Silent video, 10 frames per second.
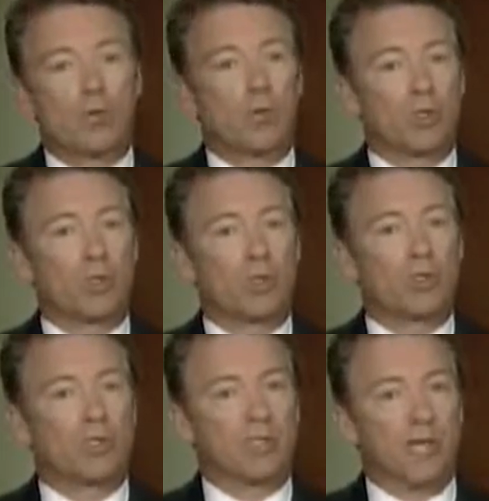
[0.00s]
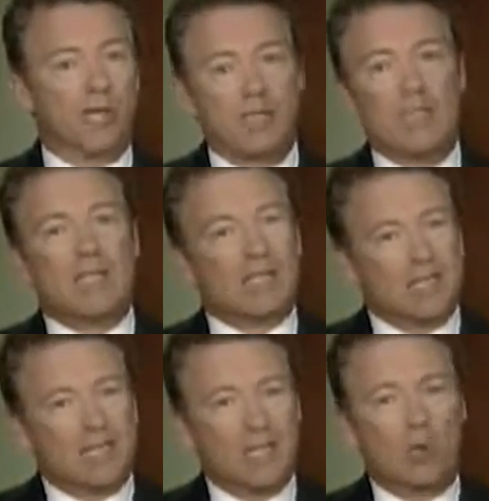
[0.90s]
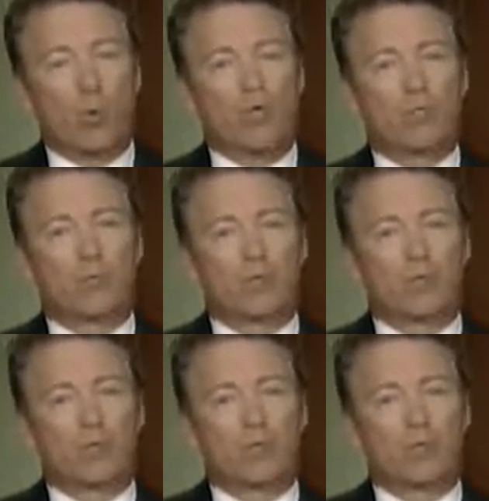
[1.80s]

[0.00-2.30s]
which would take away some of the